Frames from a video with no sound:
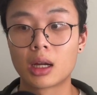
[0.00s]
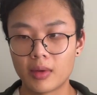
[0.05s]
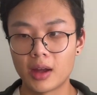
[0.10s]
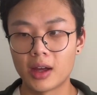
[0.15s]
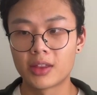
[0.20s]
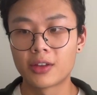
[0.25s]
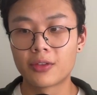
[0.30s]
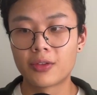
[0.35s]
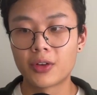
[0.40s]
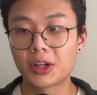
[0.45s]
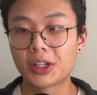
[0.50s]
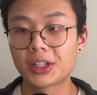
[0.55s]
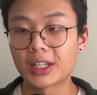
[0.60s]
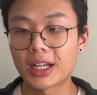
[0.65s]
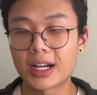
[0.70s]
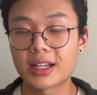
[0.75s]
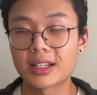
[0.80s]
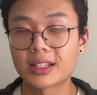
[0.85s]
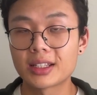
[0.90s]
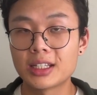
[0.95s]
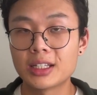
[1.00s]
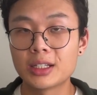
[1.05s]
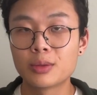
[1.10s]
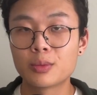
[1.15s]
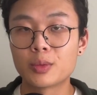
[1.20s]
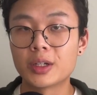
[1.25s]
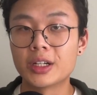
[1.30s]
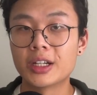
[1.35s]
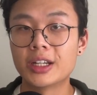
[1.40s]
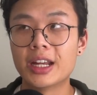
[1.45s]
And the very last
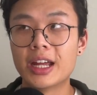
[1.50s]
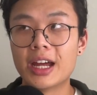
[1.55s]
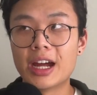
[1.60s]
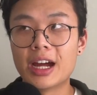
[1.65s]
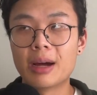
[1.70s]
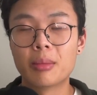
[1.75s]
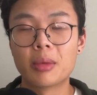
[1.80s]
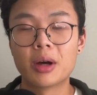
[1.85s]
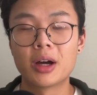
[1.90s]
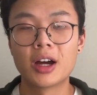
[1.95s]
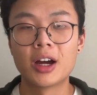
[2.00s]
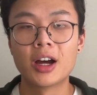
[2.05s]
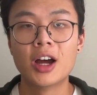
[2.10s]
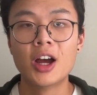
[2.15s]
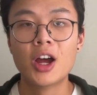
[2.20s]
scene when Emma